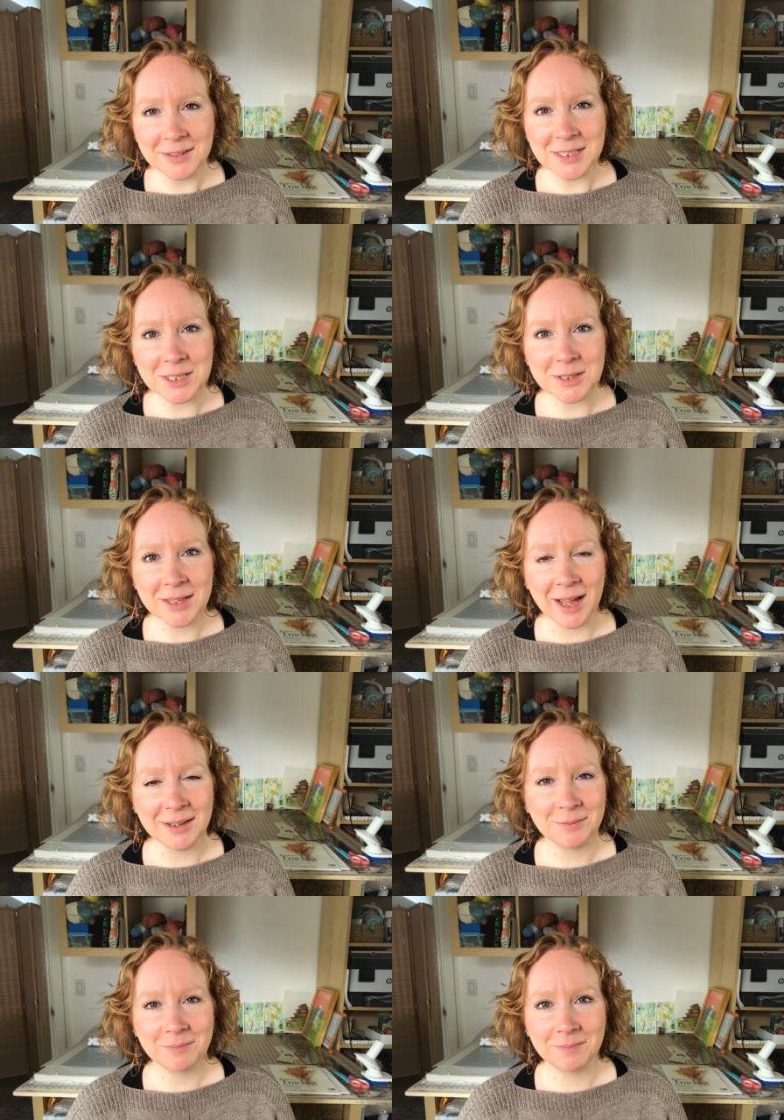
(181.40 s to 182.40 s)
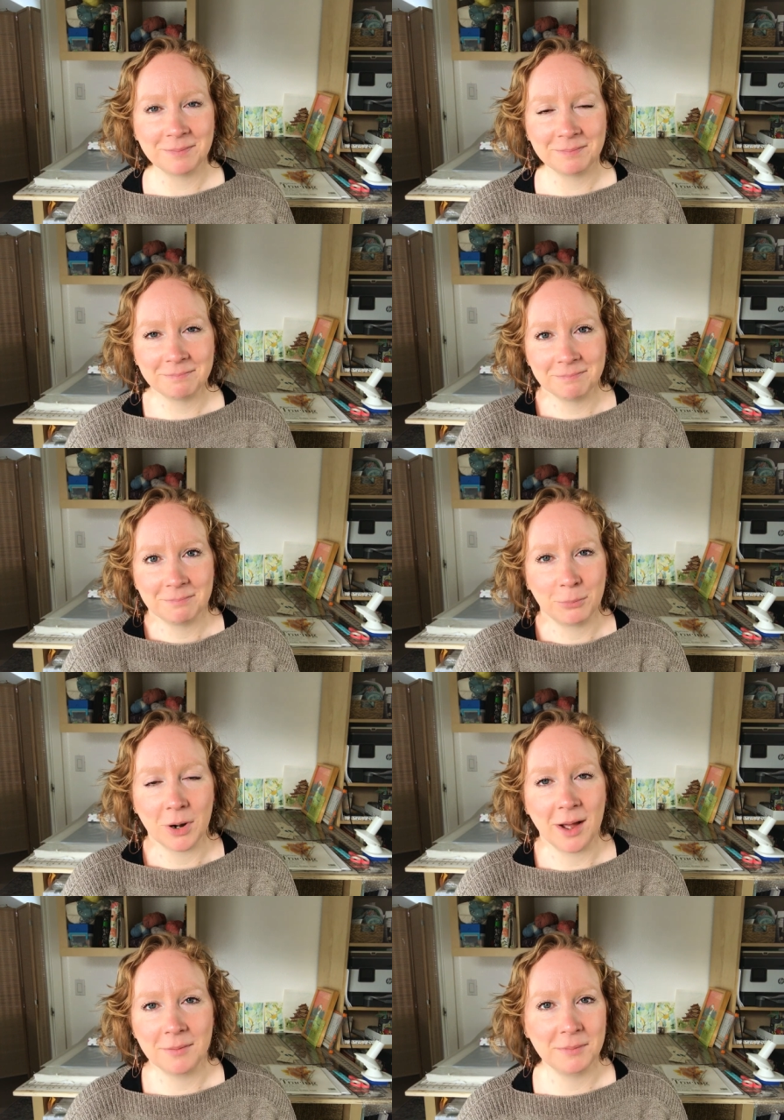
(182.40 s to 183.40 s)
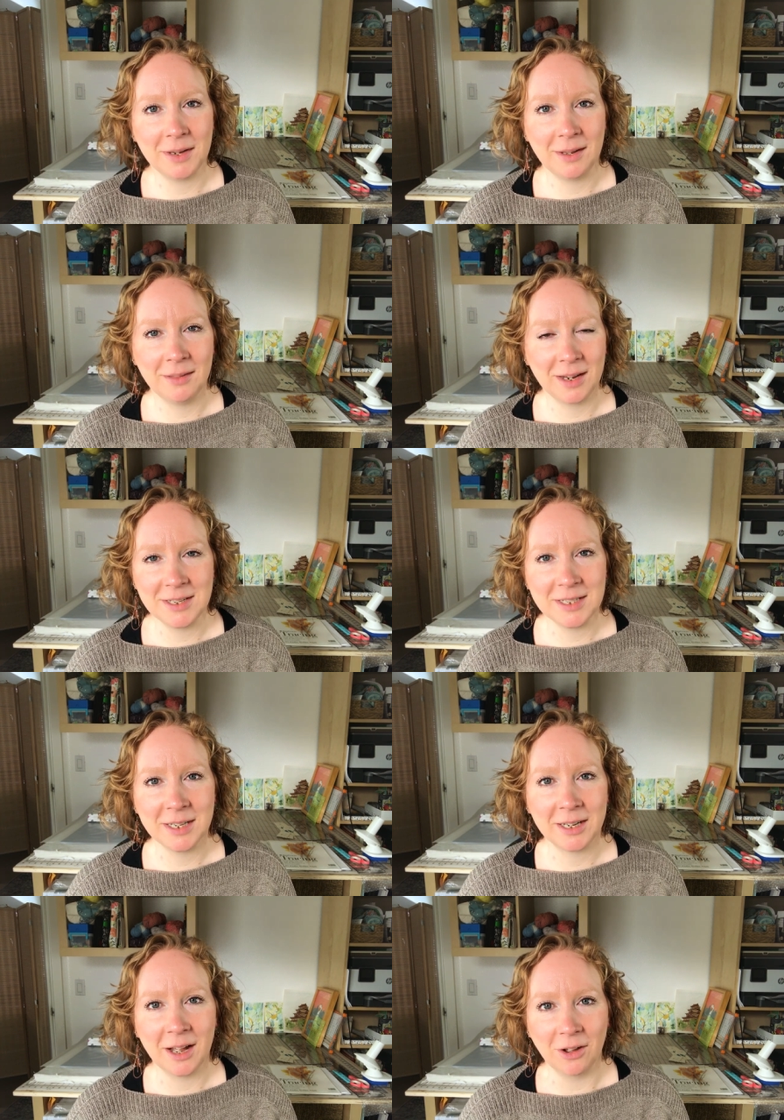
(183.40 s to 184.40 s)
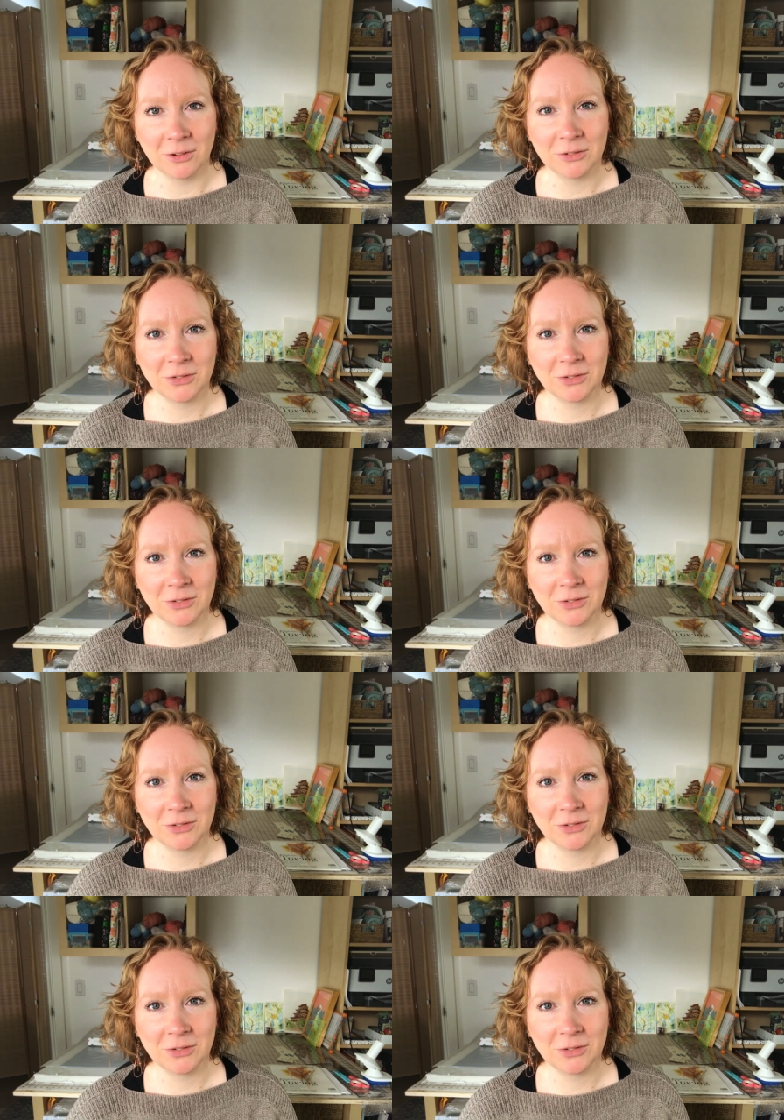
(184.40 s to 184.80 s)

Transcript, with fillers: of, that brought me the idea of